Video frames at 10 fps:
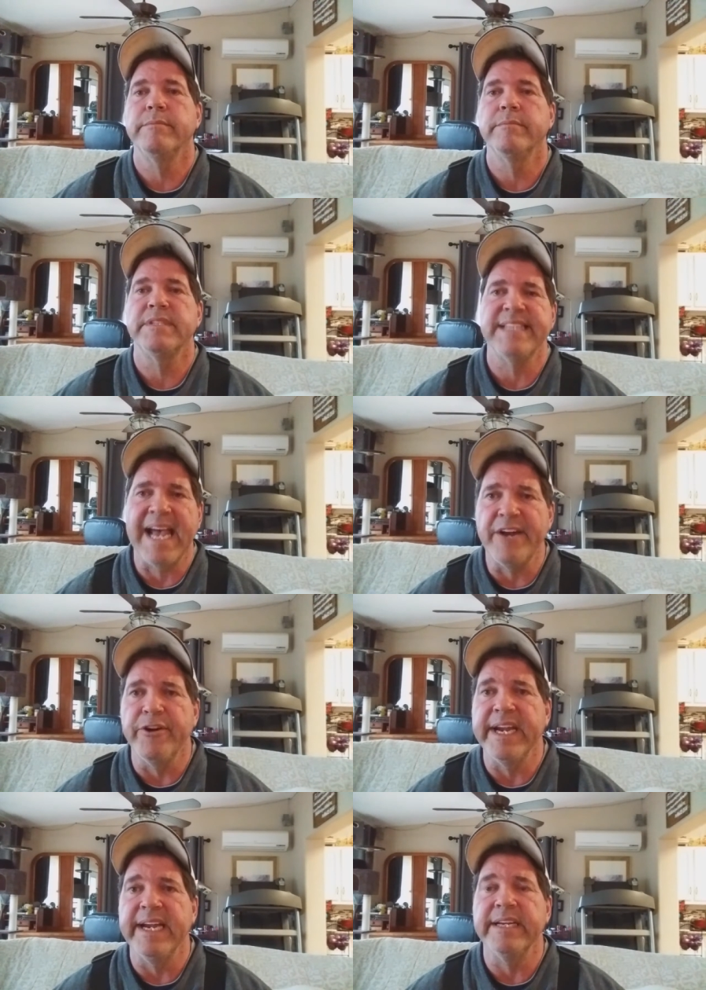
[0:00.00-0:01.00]

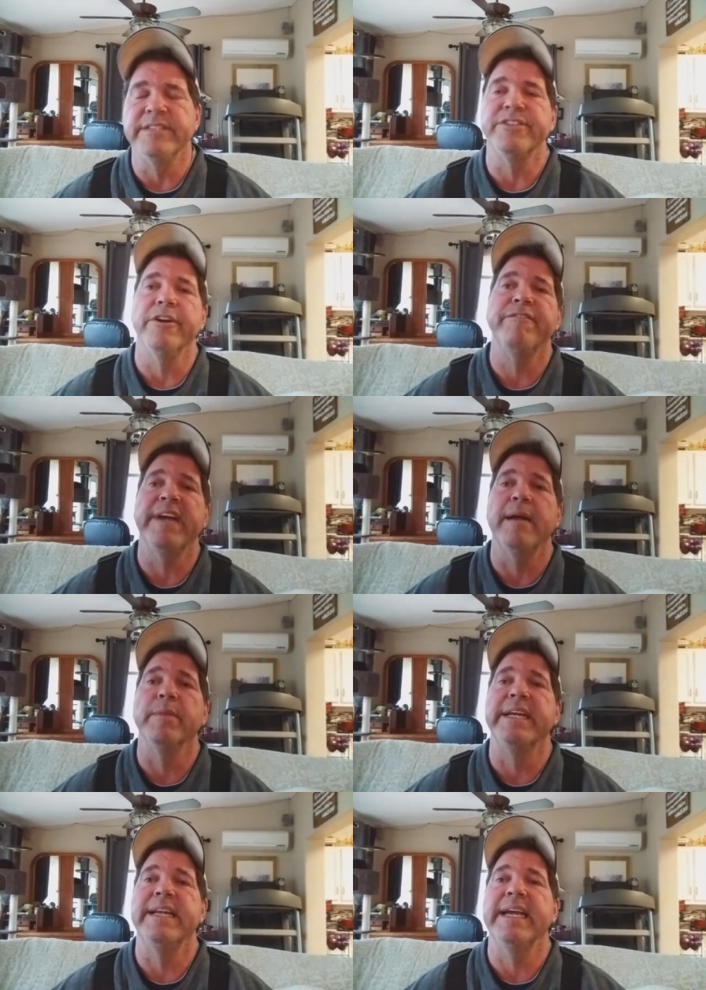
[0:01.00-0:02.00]
Saturday is our
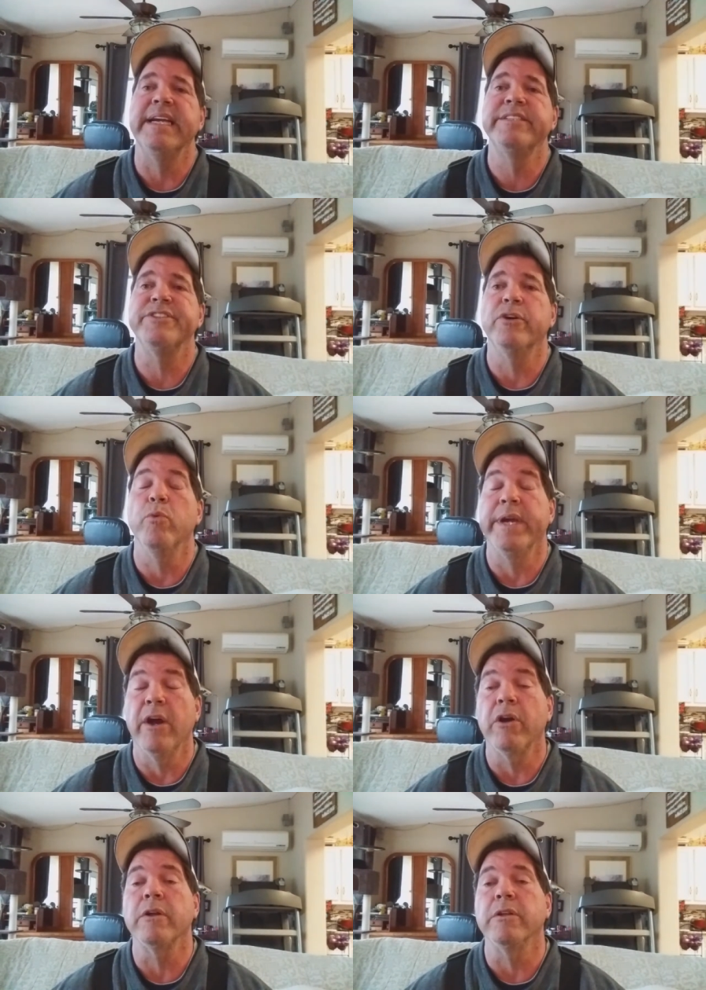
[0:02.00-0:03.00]
family day, so we
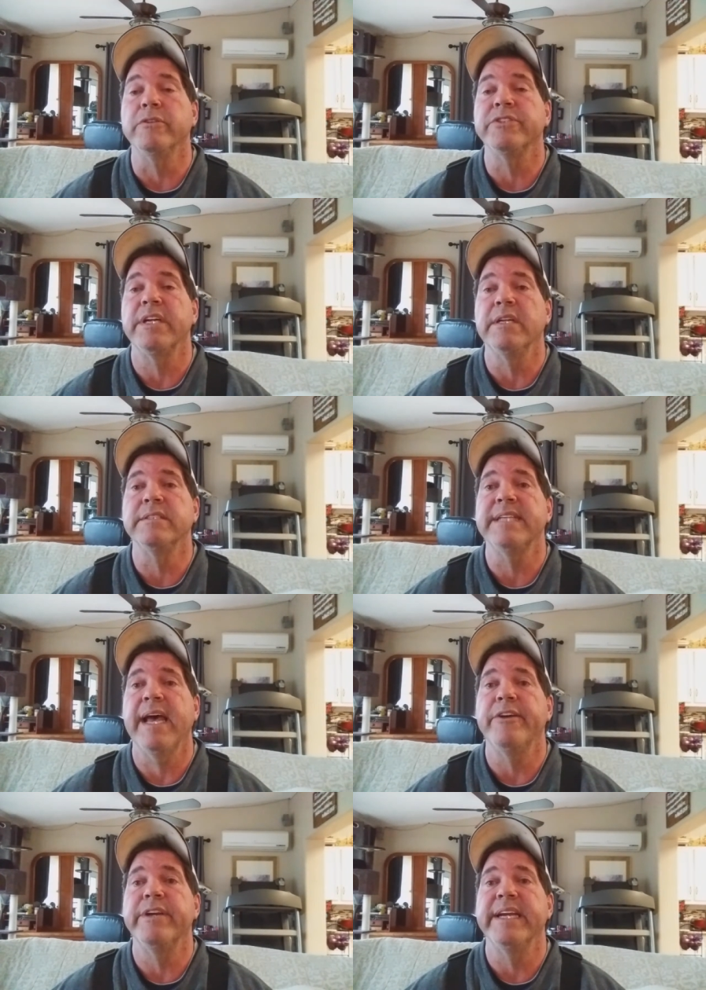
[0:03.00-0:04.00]
are closed on
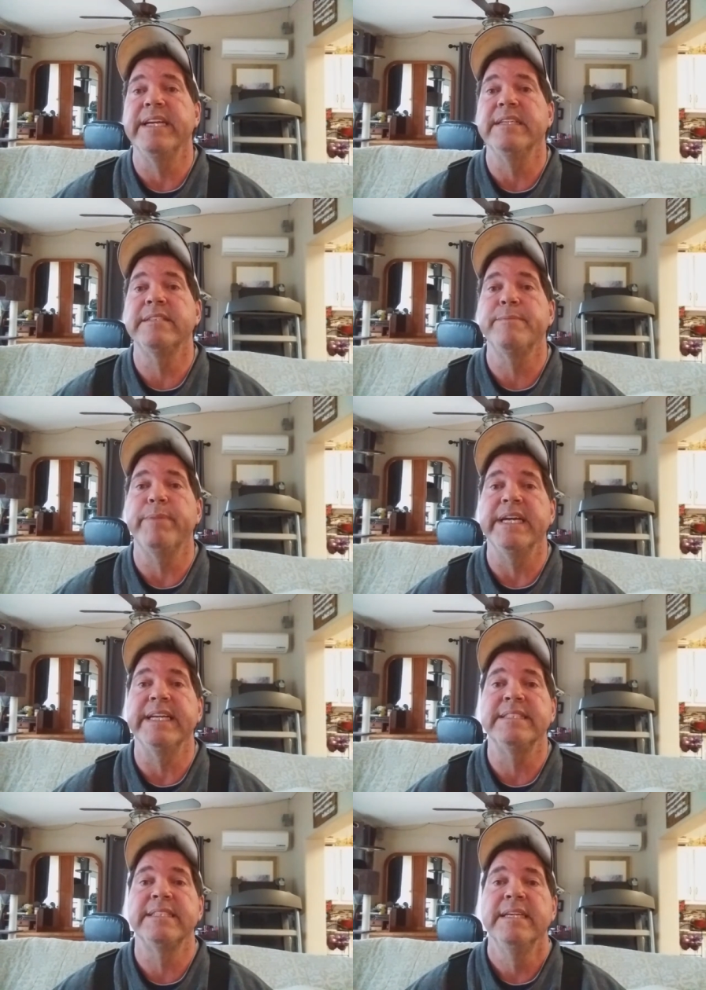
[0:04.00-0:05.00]
Saturdays.
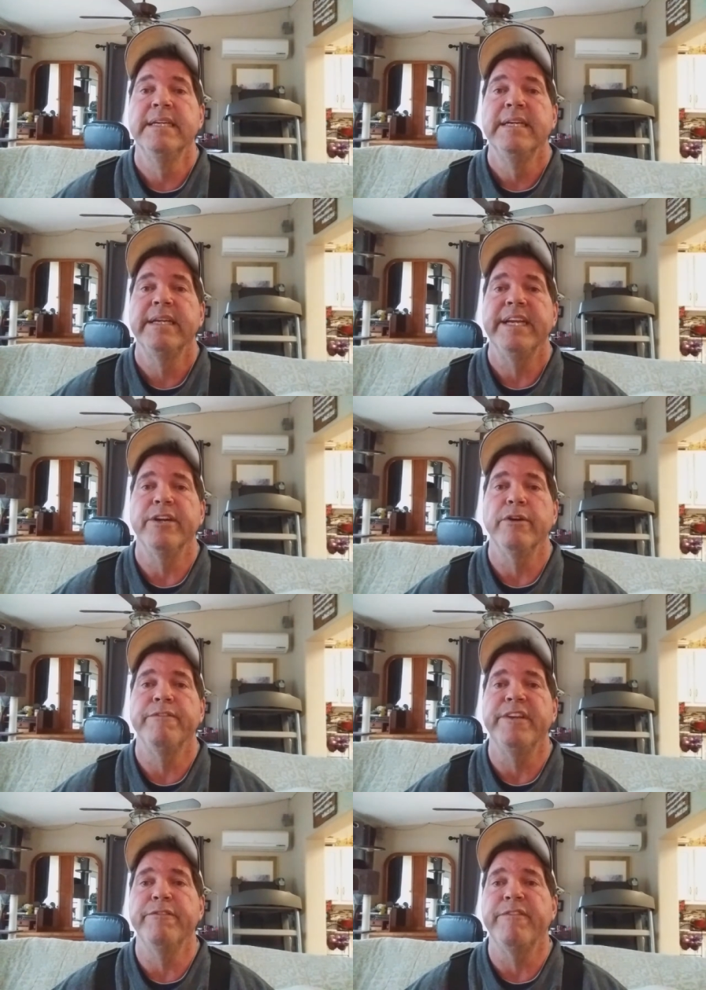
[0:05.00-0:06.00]
But,
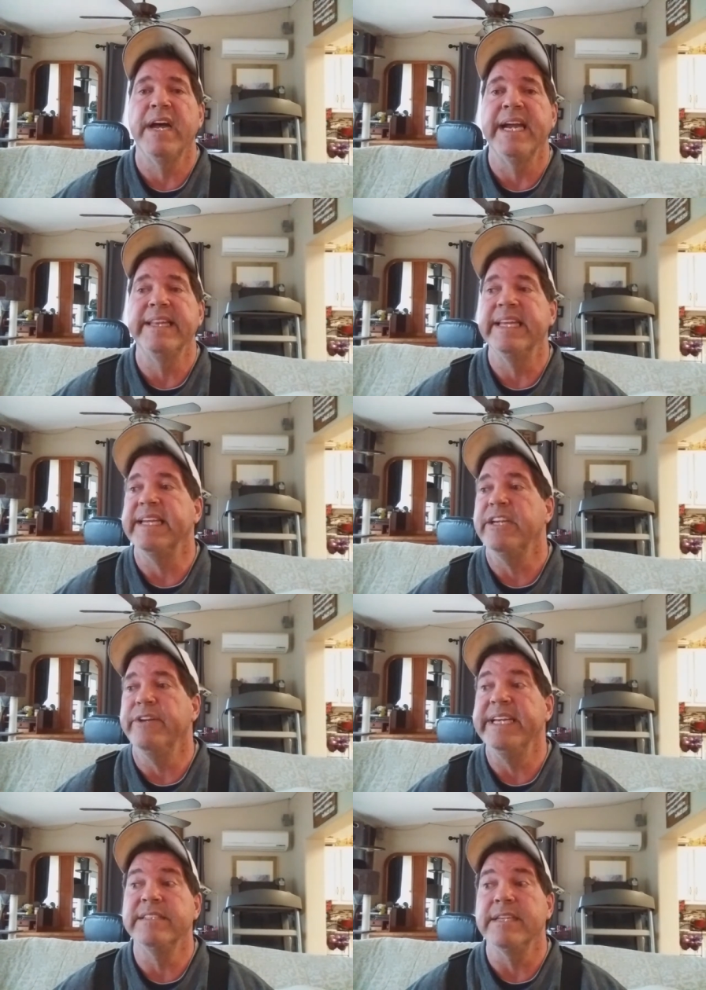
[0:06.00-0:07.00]
if you find that you
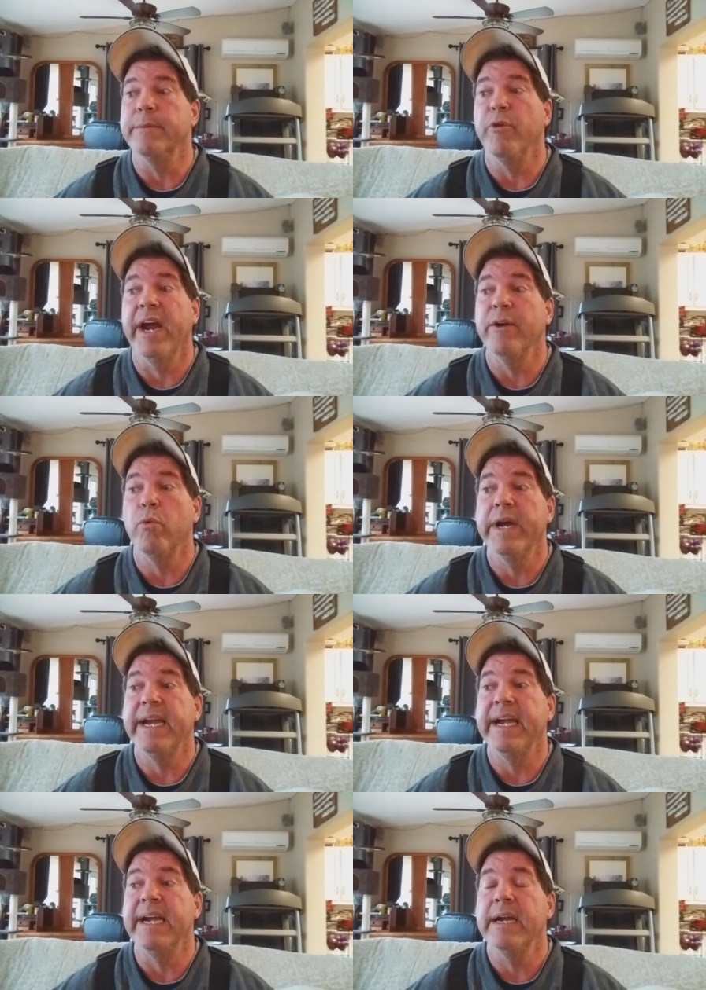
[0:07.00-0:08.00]
need something right
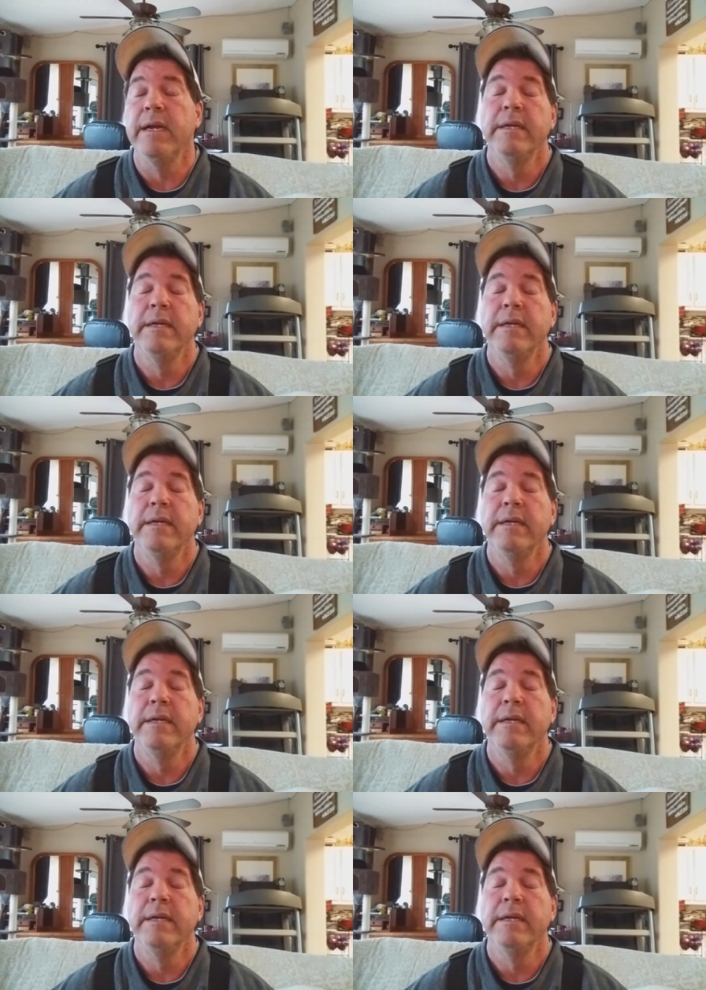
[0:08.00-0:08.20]
away,